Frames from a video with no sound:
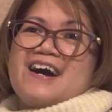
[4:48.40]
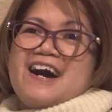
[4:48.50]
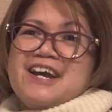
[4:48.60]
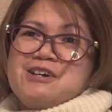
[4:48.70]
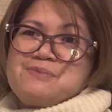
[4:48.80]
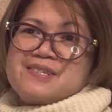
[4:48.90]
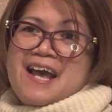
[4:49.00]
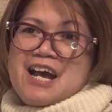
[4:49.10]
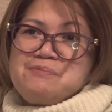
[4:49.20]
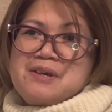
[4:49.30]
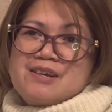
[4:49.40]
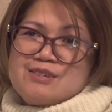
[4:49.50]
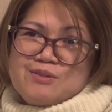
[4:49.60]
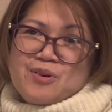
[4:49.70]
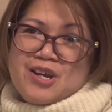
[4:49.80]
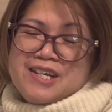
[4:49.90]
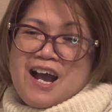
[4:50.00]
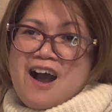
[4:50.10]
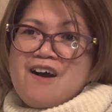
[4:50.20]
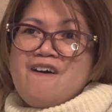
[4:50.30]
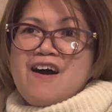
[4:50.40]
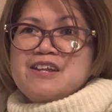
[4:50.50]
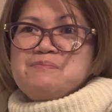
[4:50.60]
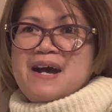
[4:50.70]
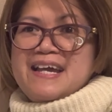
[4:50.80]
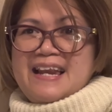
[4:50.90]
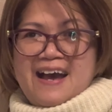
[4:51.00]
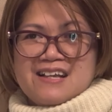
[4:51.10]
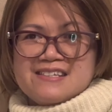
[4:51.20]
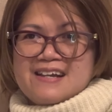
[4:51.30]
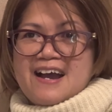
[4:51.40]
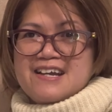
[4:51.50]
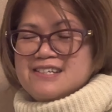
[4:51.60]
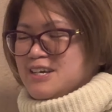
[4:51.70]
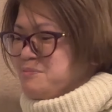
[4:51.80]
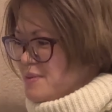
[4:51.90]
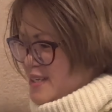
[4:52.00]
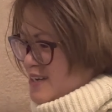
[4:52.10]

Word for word: I am sad because we're now on my last item, but